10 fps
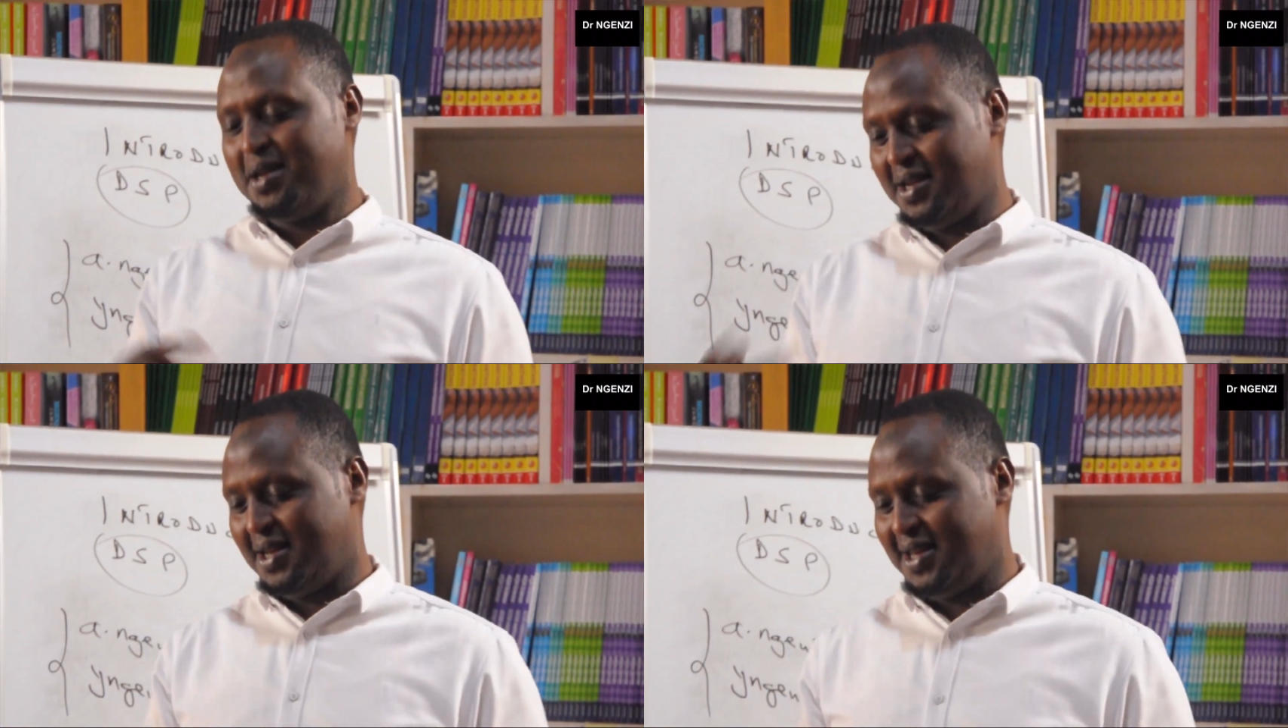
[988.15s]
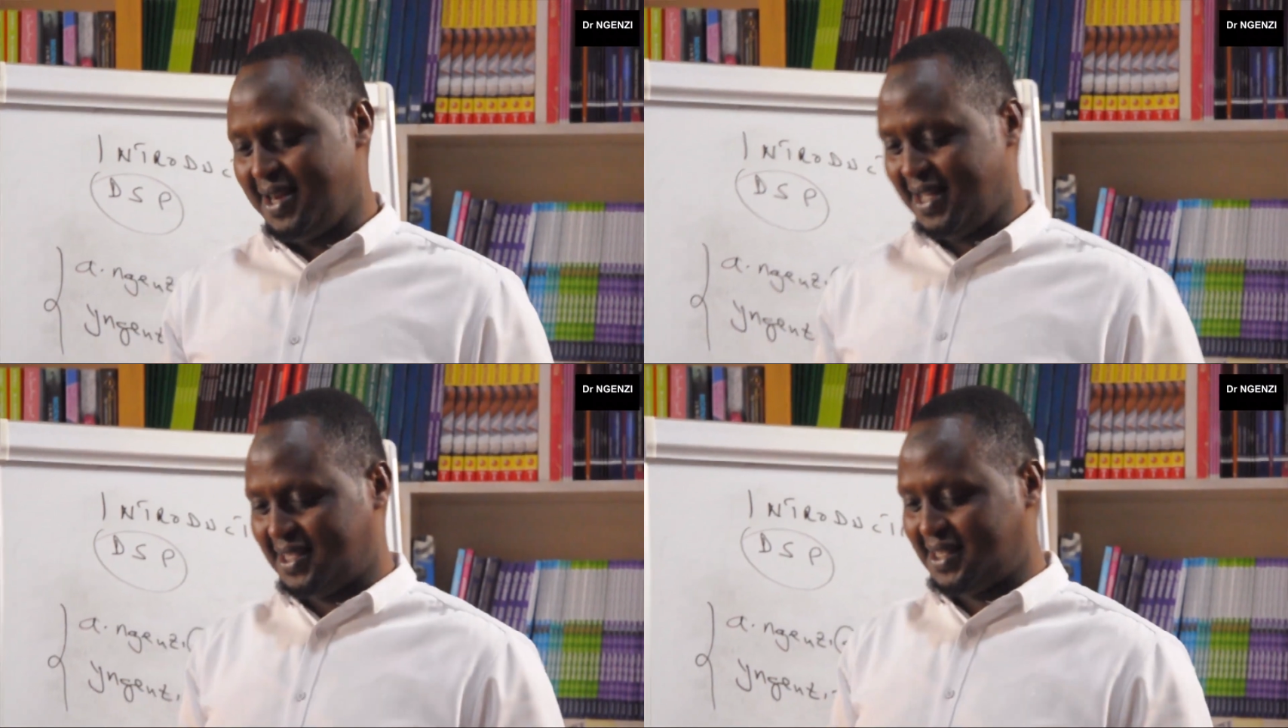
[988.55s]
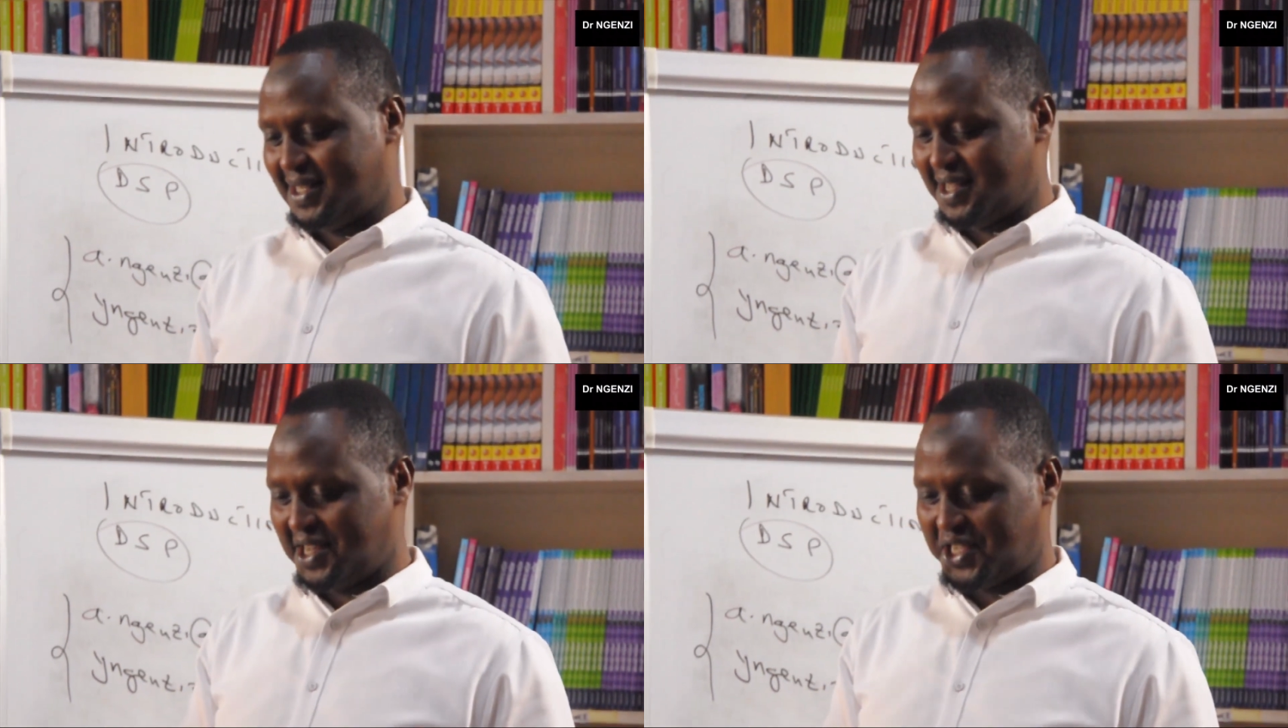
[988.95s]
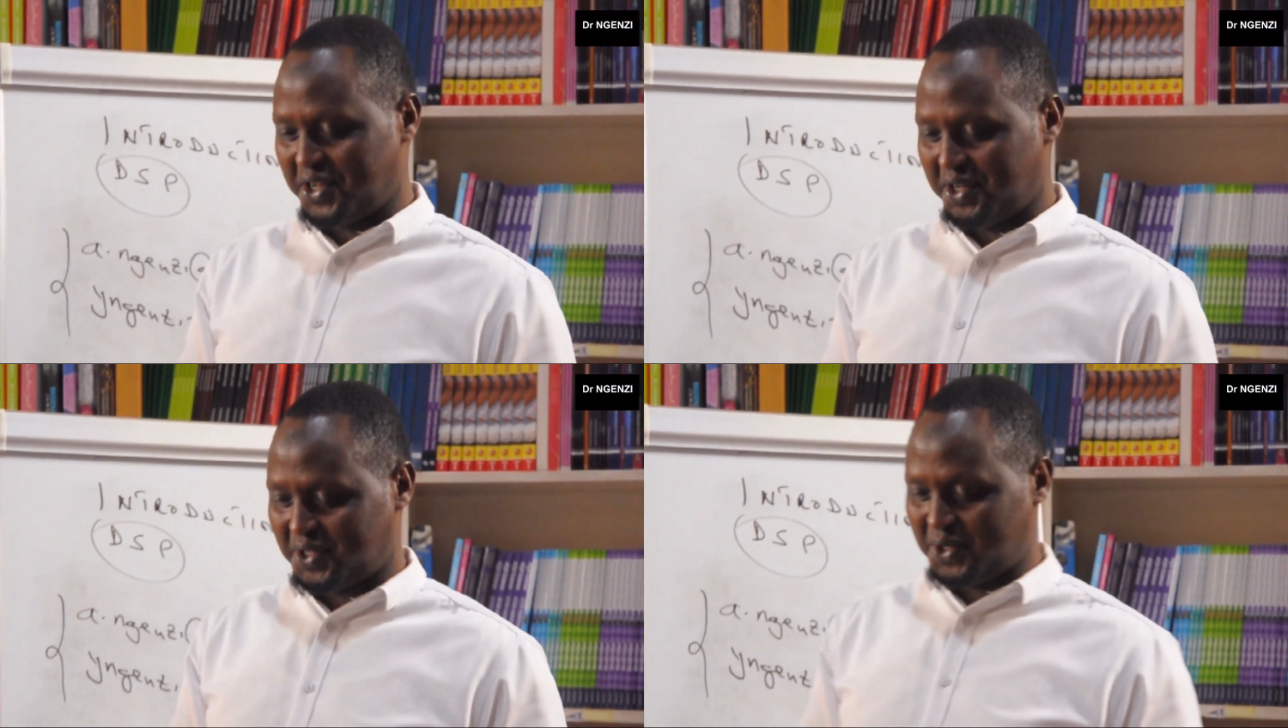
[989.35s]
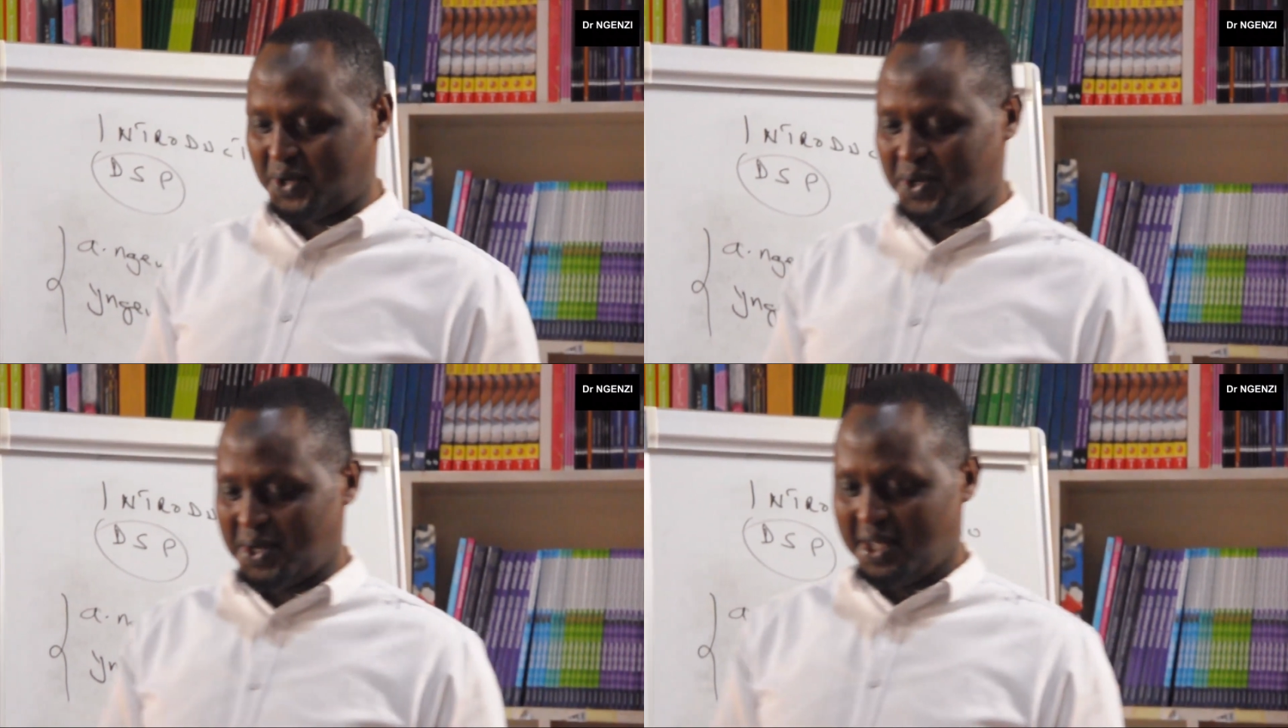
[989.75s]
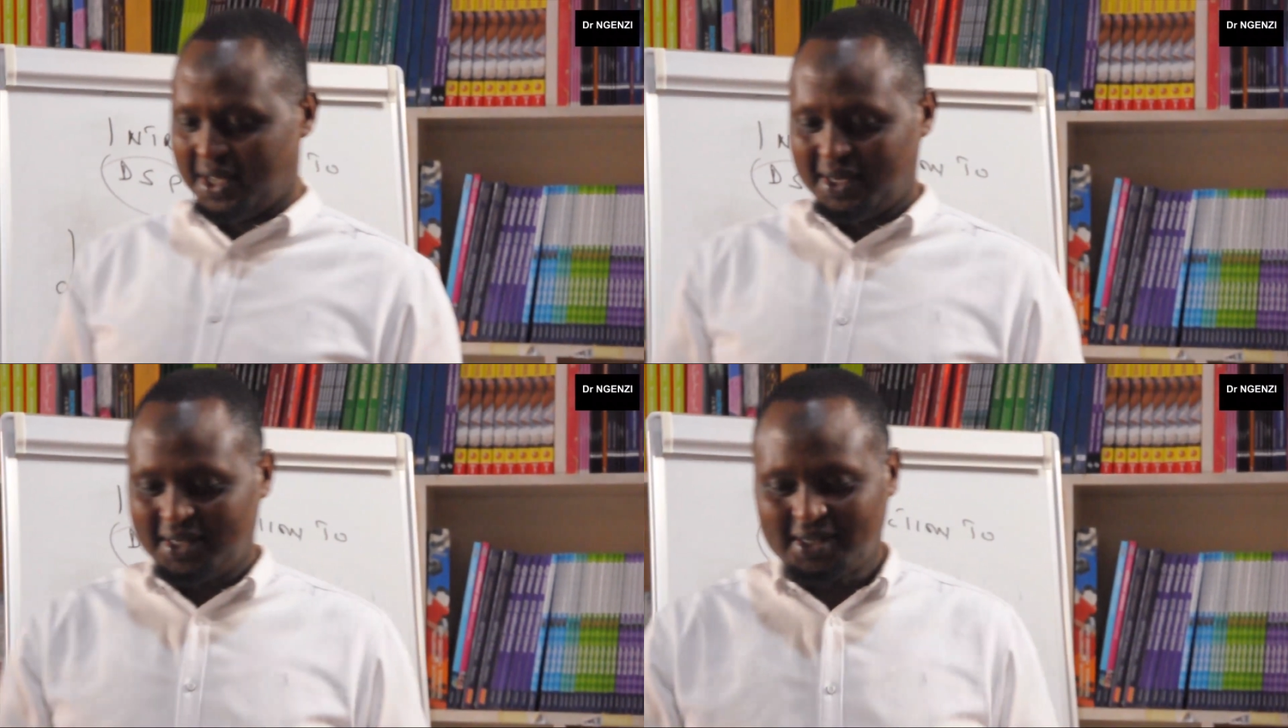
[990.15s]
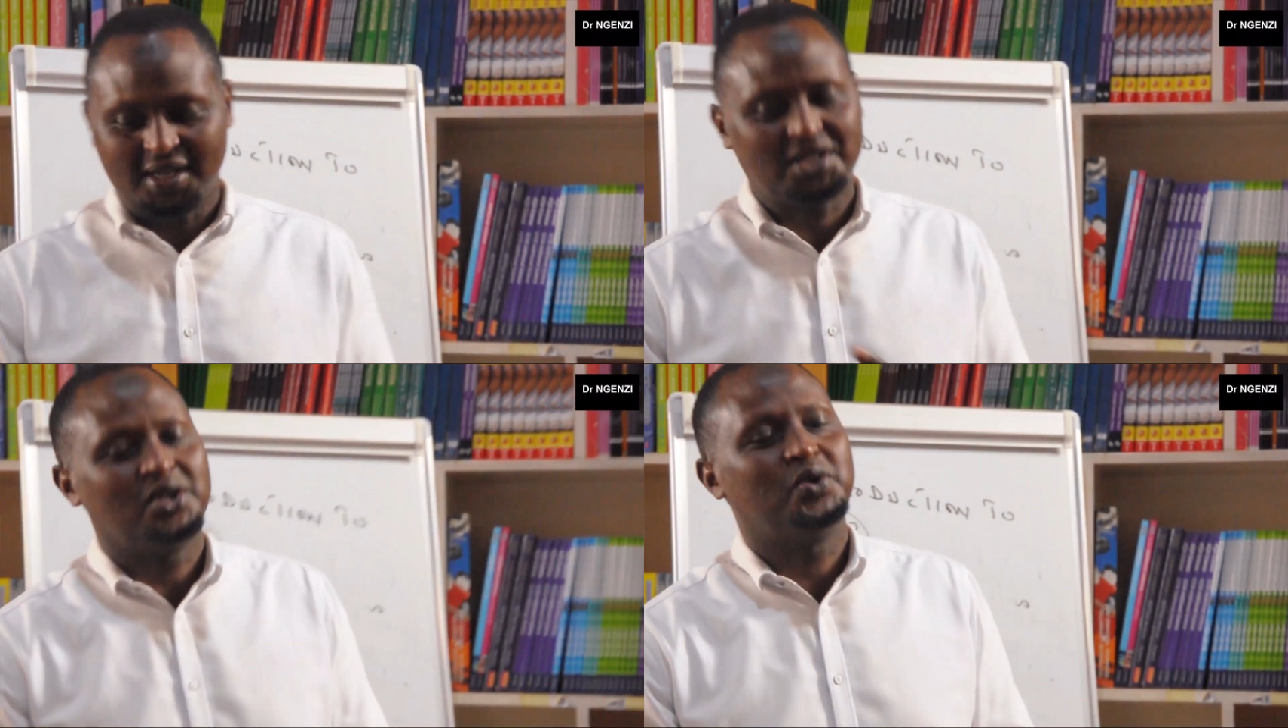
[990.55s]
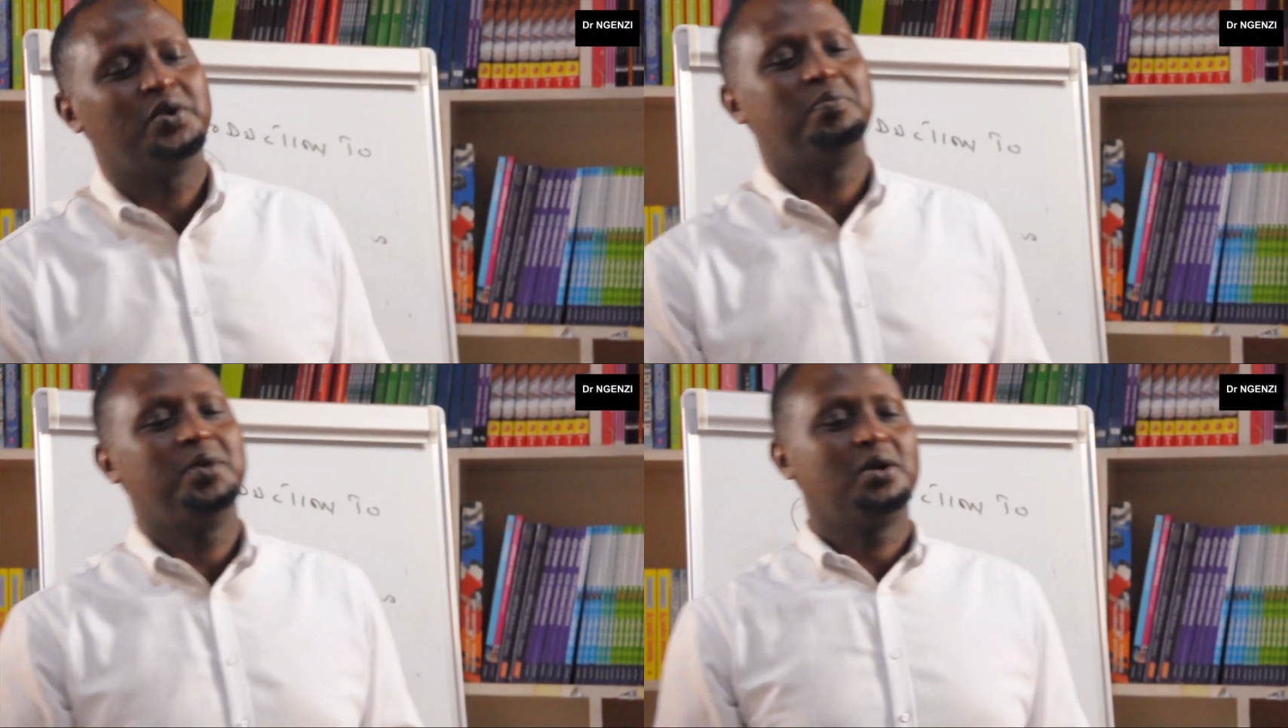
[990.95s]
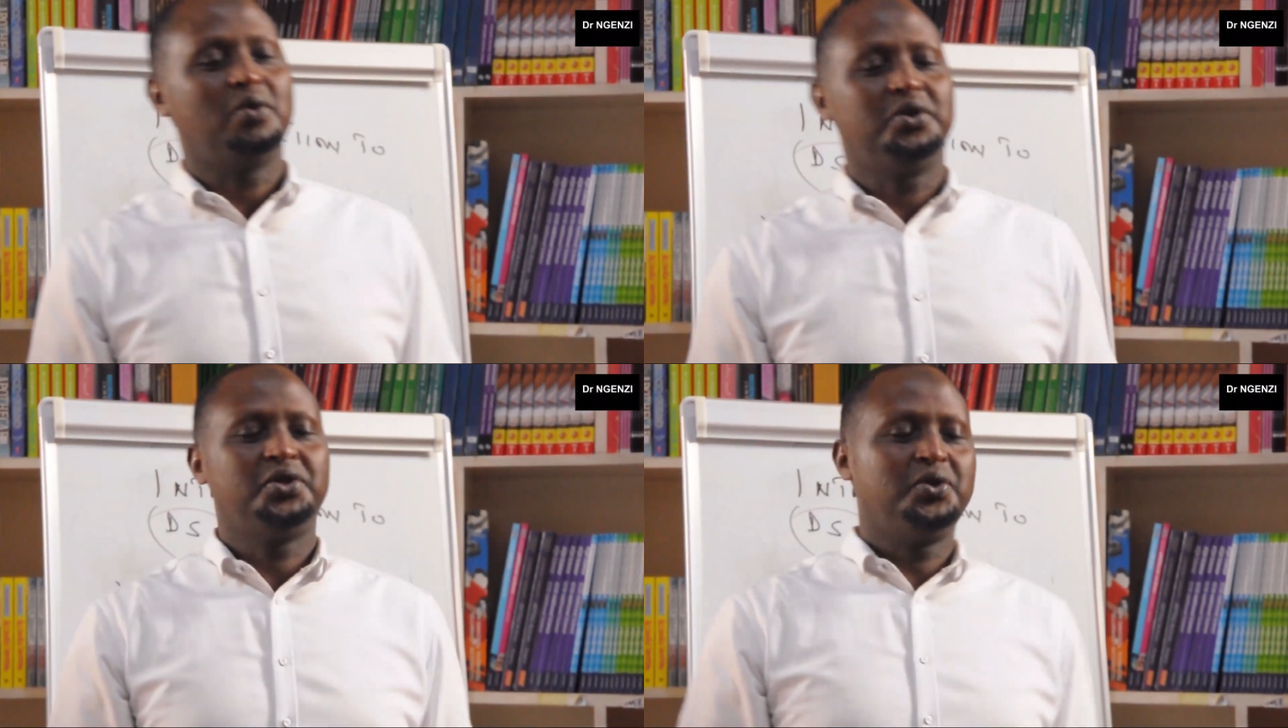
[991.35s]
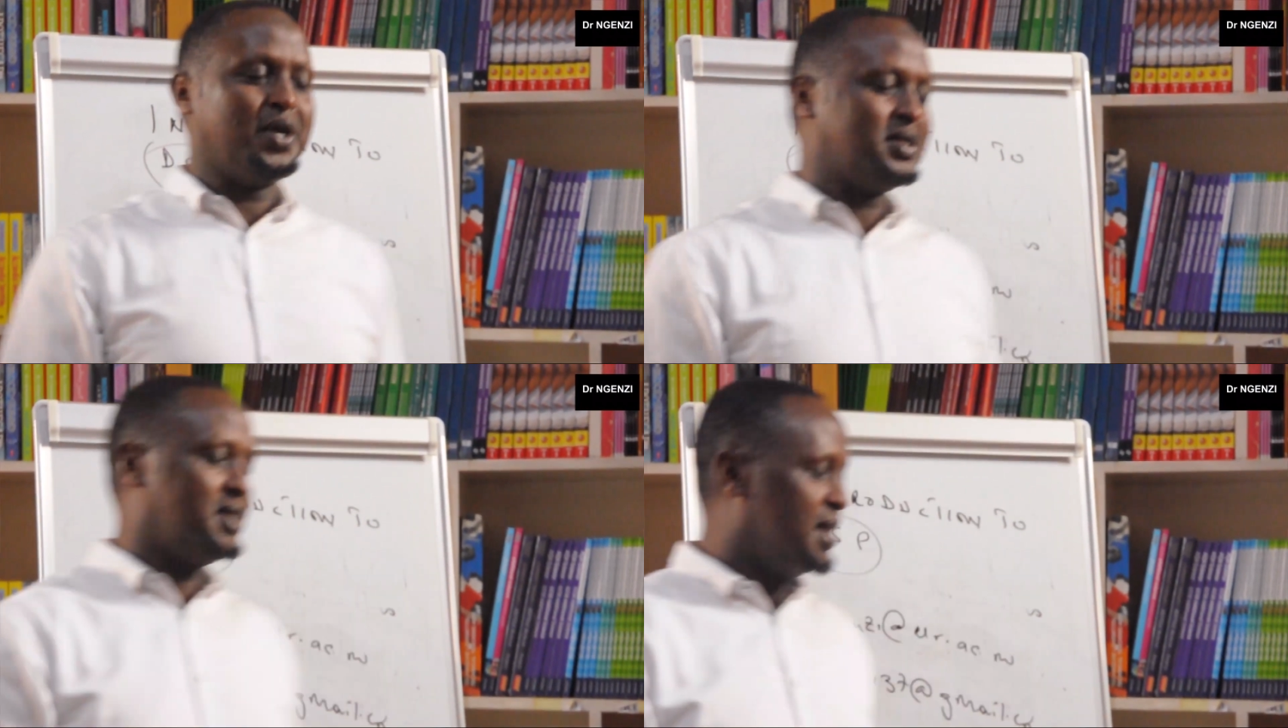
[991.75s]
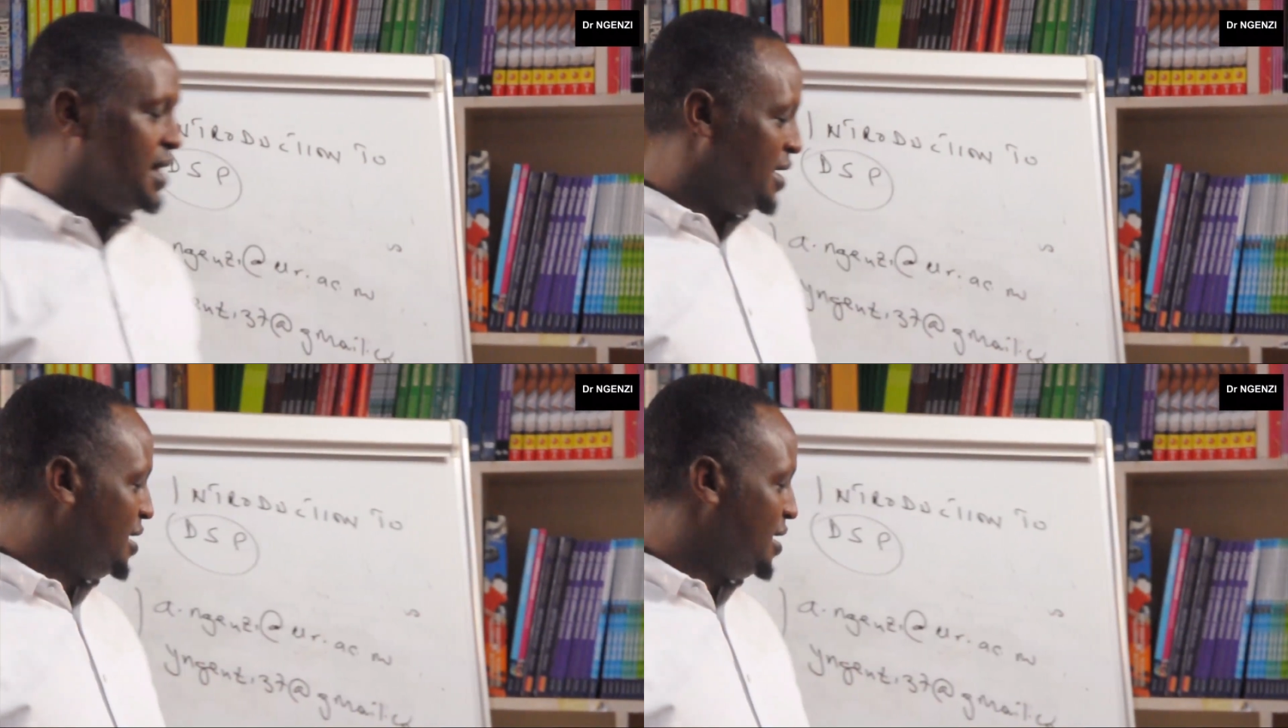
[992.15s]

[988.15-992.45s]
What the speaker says: the next session. So this session will be continuous there